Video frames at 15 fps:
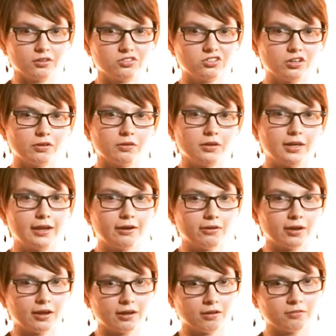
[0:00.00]
So now
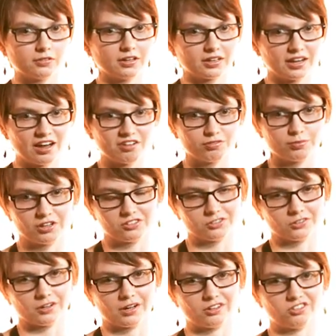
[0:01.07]
I have a calf
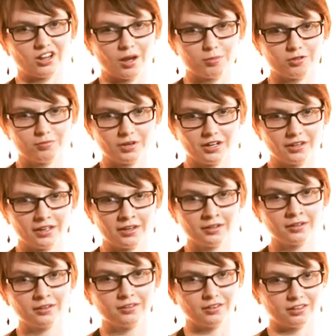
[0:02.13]
muscle on top of my
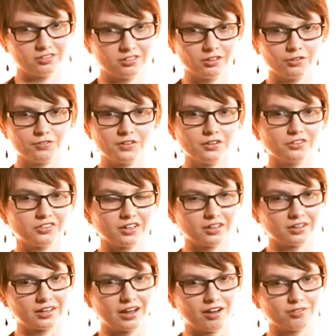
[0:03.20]
leg that still feels
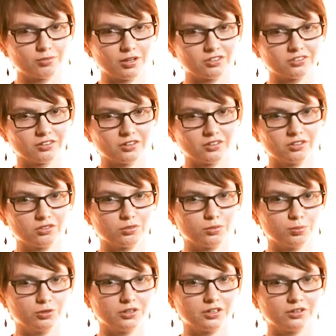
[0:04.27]
like a calf muscle. It's
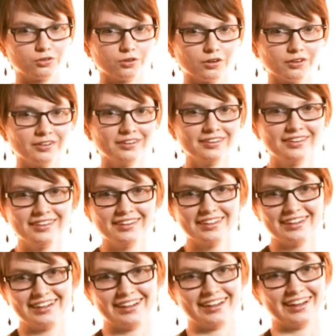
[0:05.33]
pretty cool.
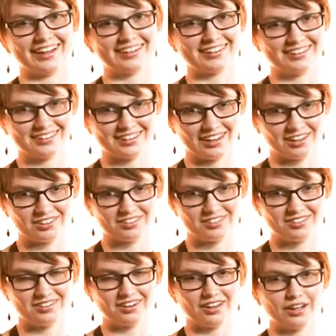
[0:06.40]
I can
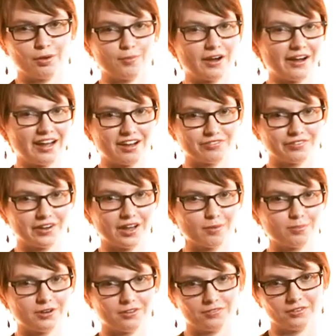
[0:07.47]
touch about halfway
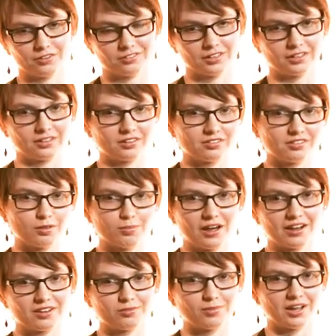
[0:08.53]
up and it feels like it's the
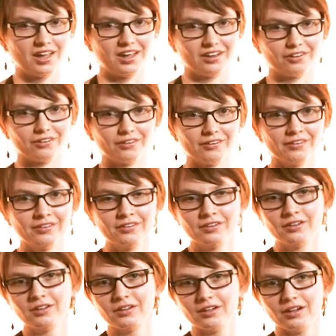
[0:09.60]
back of my ankle.
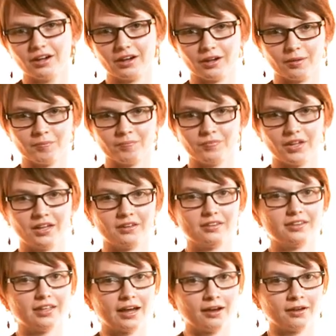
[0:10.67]

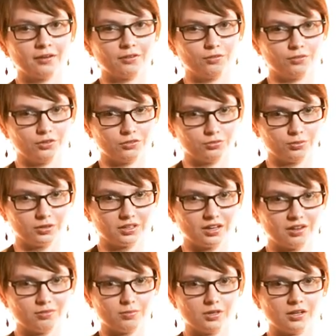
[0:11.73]
And that was what
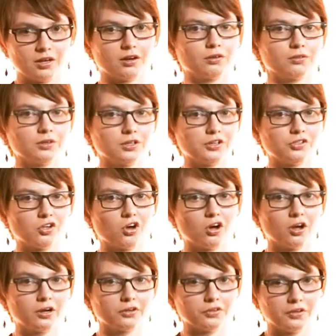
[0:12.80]
gave me a really
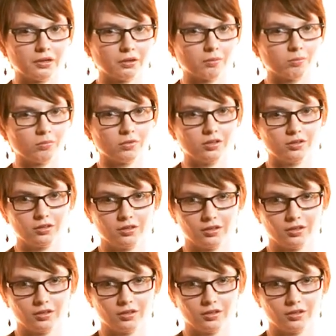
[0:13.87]
long limb